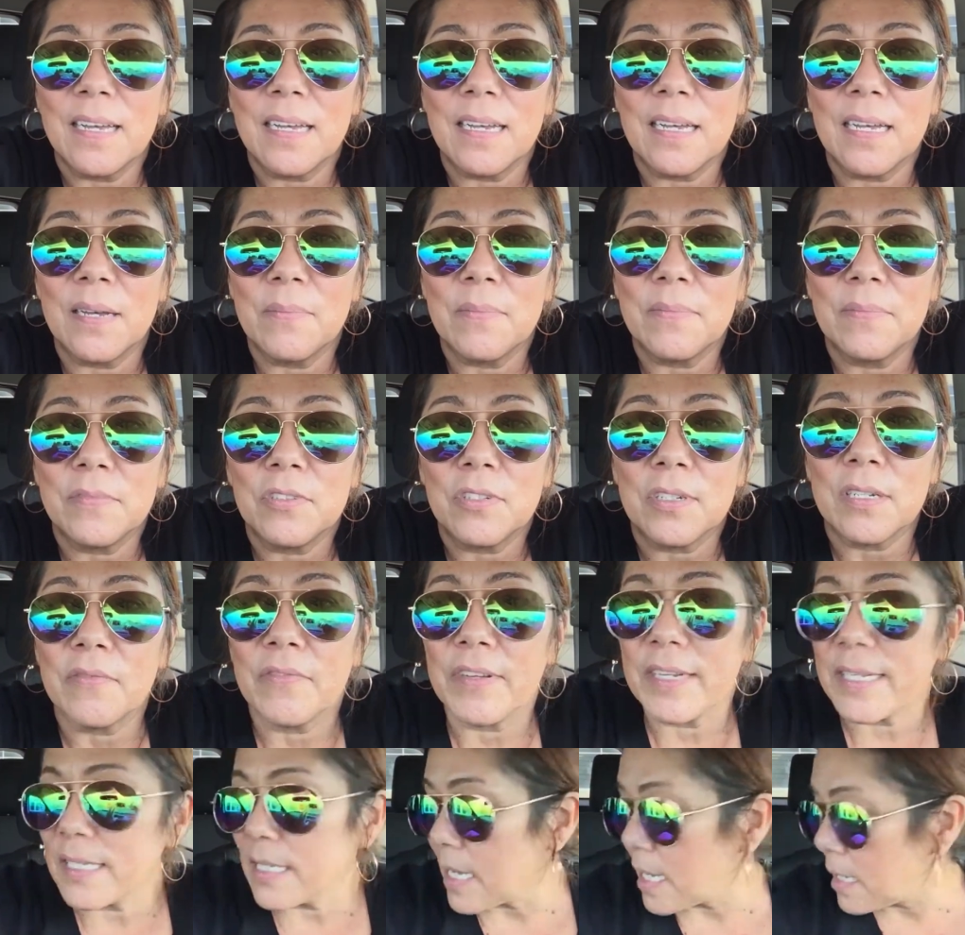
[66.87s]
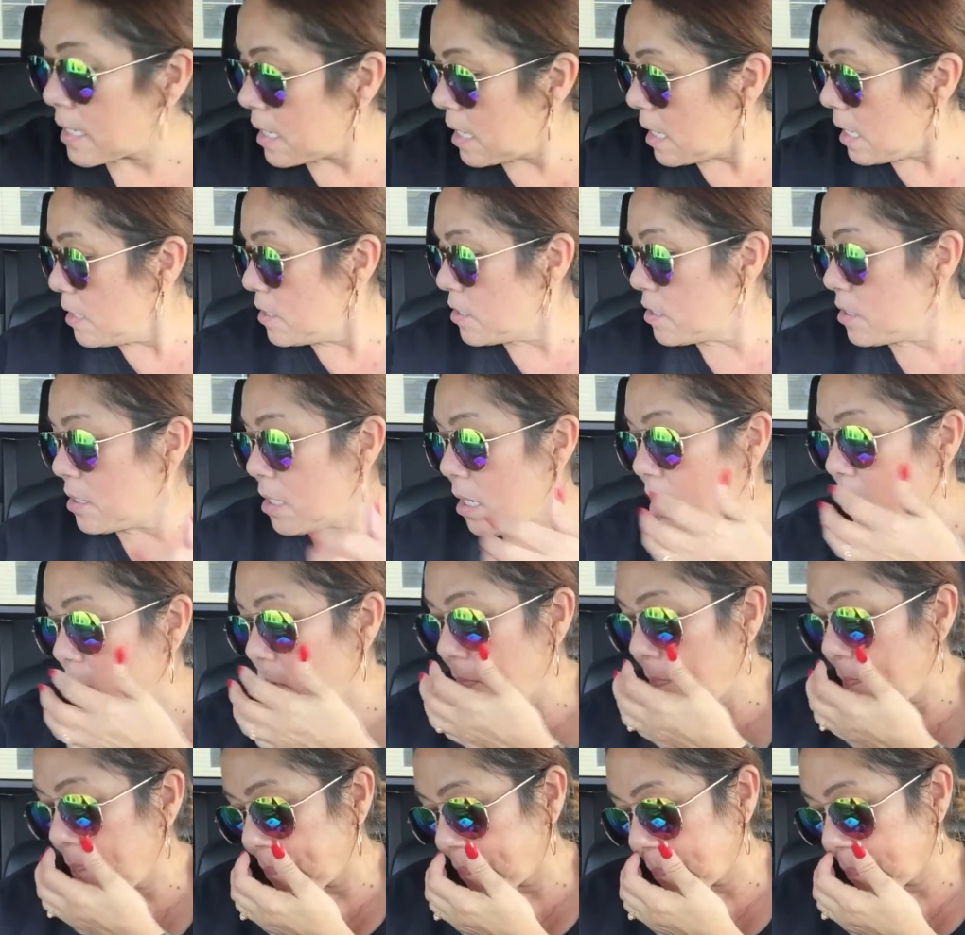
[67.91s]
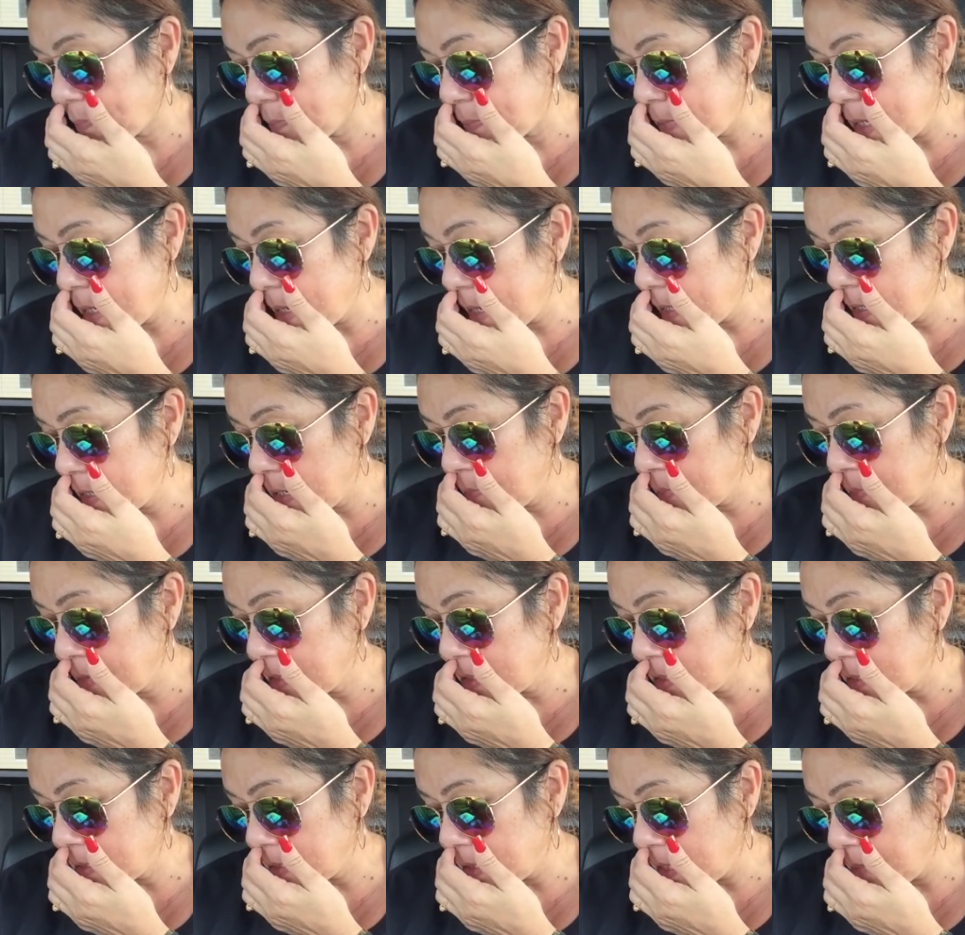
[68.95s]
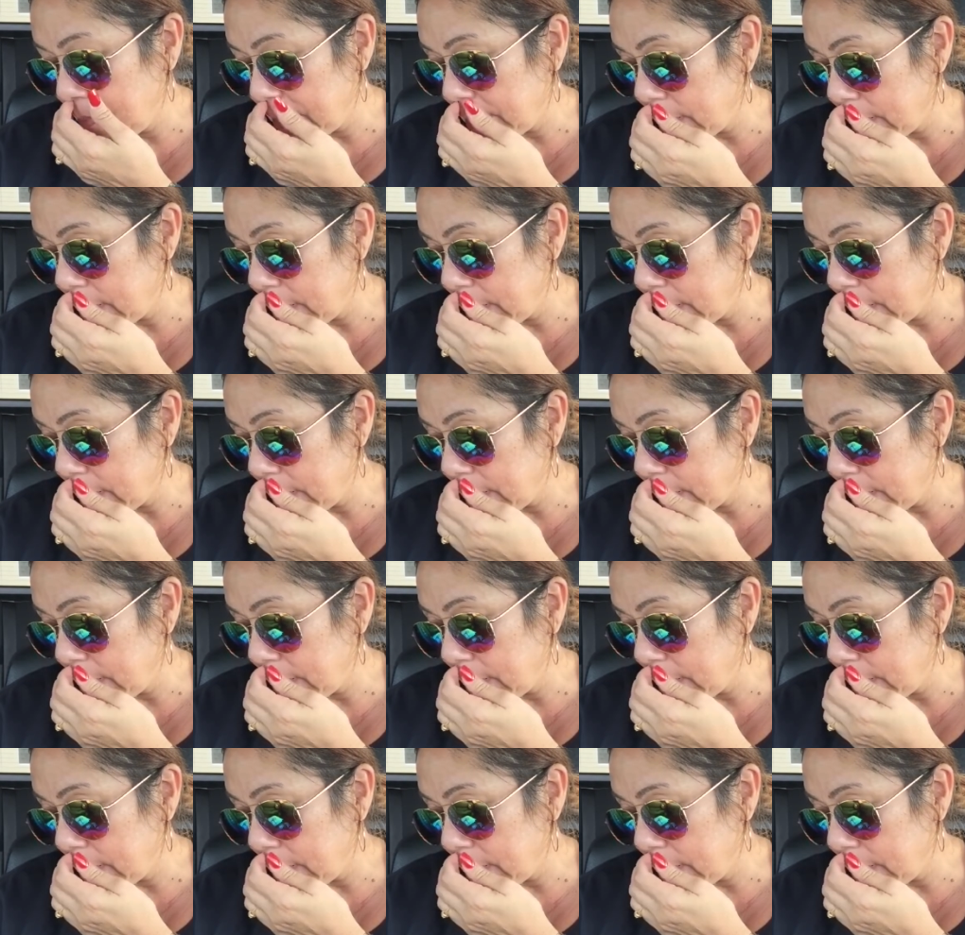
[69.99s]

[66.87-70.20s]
um, trying to fix that. So, yeah, I didn't get much sleep.